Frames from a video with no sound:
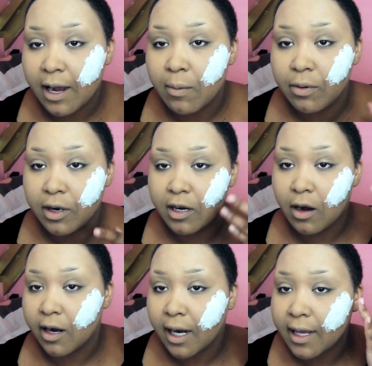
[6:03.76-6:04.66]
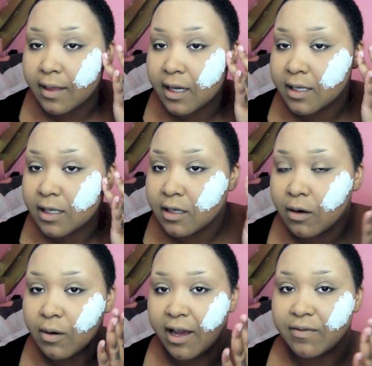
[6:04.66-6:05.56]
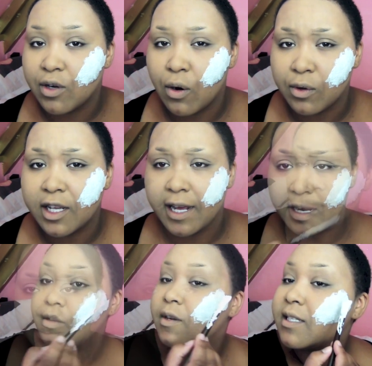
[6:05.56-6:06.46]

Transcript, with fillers: now put it on like this and don't have to hold it anymore.